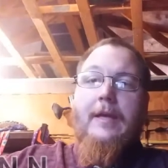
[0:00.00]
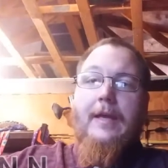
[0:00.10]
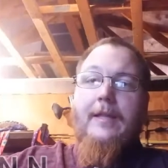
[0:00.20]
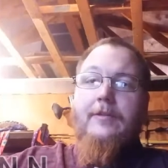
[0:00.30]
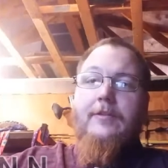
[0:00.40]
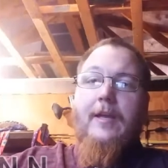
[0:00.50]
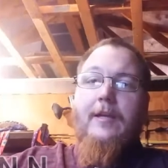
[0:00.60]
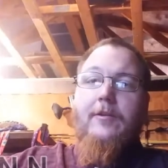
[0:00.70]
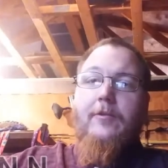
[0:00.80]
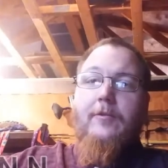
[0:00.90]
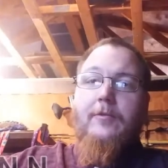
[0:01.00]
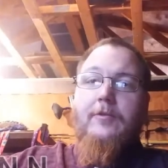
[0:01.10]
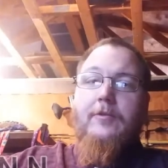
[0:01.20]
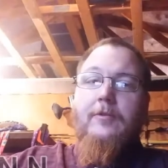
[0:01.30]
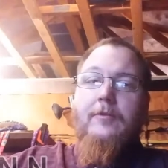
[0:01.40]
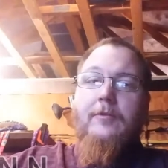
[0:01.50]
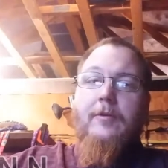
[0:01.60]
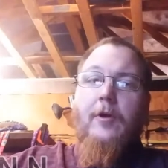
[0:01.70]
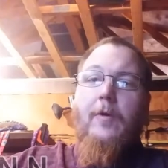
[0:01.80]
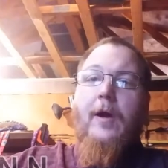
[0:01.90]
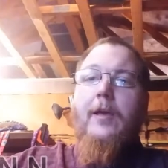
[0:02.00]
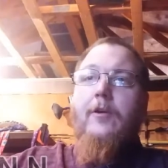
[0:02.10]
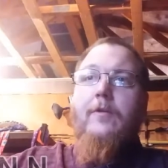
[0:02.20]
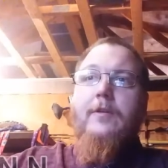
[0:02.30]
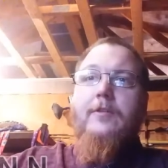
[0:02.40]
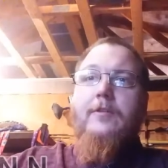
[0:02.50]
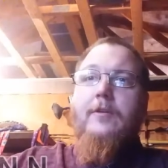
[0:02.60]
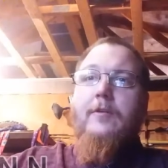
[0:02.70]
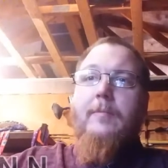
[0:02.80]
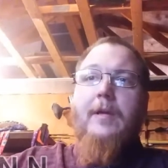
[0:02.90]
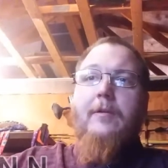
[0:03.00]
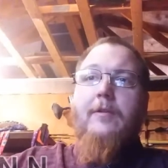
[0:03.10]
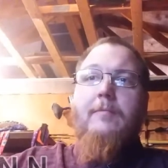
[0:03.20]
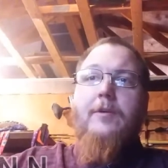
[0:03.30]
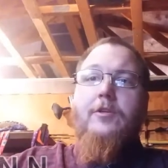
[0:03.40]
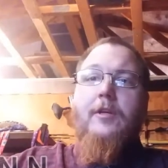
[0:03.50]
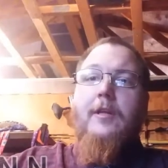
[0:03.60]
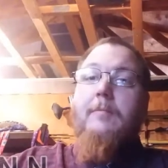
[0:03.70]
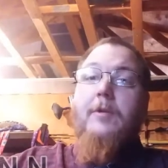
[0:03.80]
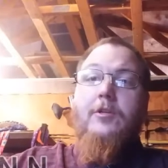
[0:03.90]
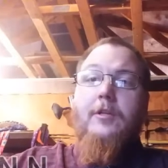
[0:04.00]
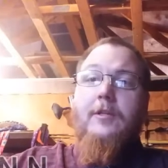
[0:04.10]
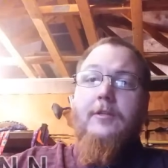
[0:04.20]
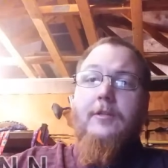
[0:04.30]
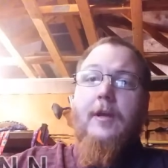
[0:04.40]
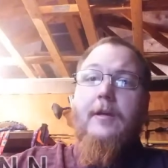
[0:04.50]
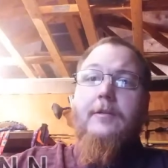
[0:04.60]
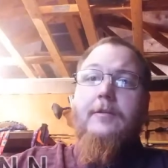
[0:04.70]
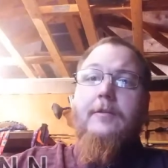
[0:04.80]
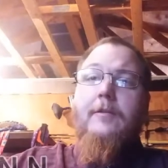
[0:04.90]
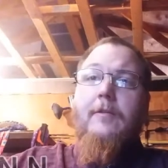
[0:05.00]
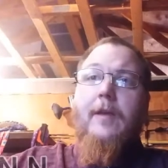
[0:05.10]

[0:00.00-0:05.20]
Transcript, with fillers: In state news, Ohio is still better than Michigan. Michigan sucks.